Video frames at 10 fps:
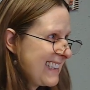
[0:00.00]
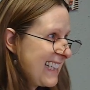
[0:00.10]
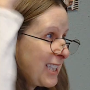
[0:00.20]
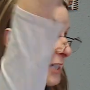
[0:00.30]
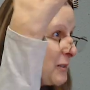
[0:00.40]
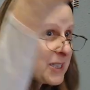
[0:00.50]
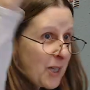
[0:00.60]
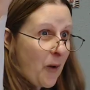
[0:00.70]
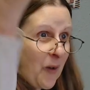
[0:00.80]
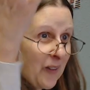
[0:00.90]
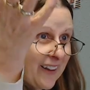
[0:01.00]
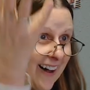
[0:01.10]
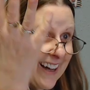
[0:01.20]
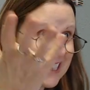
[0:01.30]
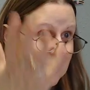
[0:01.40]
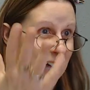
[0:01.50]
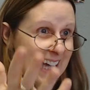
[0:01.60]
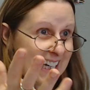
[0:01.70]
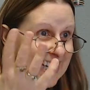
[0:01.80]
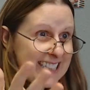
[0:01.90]
It's a new soul on his
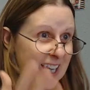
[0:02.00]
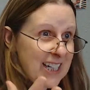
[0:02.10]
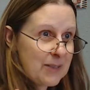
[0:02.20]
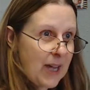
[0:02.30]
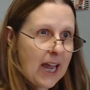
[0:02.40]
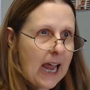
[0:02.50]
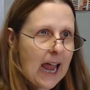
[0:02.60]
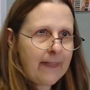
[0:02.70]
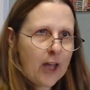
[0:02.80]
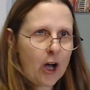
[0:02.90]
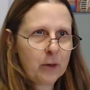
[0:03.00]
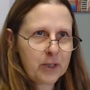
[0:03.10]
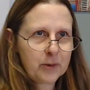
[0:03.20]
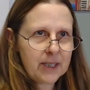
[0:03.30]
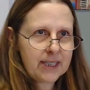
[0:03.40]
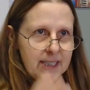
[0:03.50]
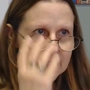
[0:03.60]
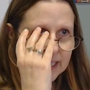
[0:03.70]
way. It's on his way. And they all rejoice.